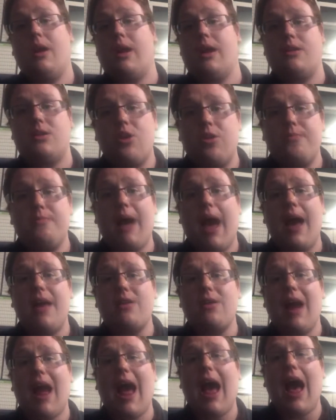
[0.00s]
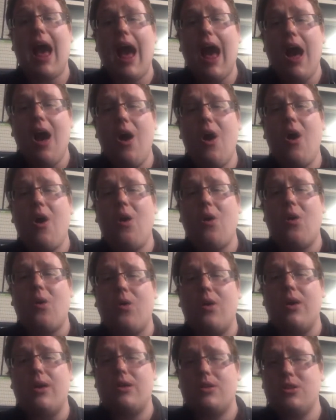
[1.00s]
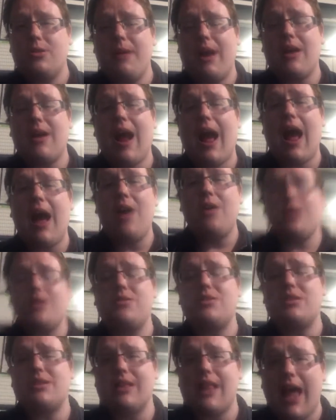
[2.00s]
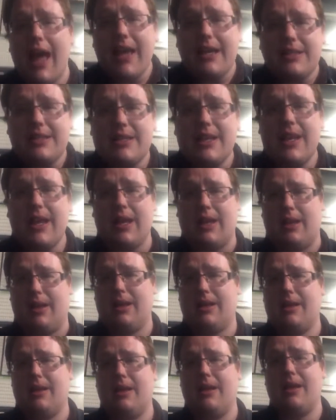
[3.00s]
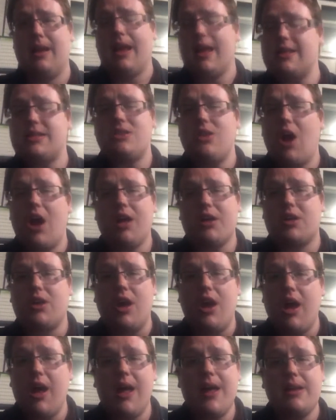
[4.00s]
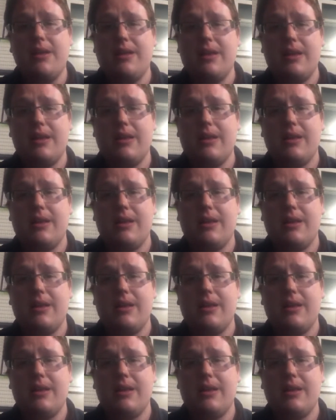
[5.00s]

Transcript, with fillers: No matter how, no matter how you slice it, it's not good.